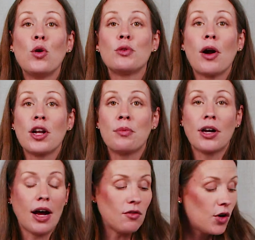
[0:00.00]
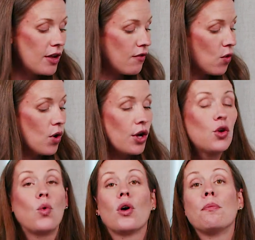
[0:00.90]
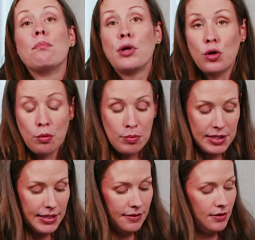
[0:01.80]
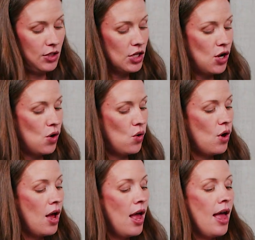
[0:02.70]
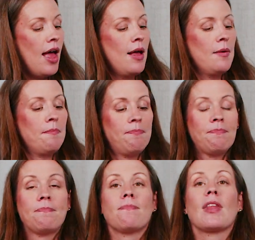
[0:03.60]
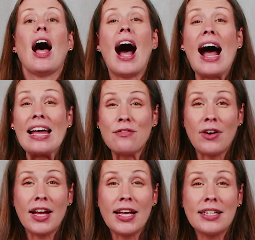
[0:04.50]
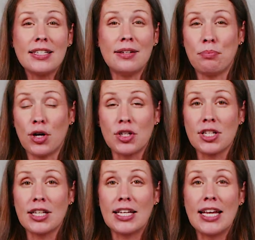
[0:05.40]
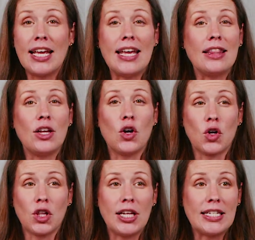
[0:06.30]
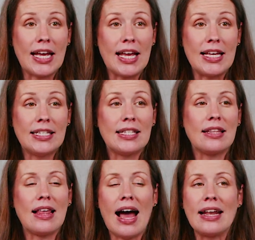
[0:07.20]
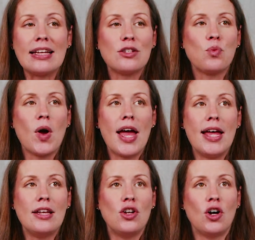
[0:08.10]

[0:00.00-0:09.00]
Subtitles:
postpartum recovery for your boobs. So I find personally in the early days, that is when,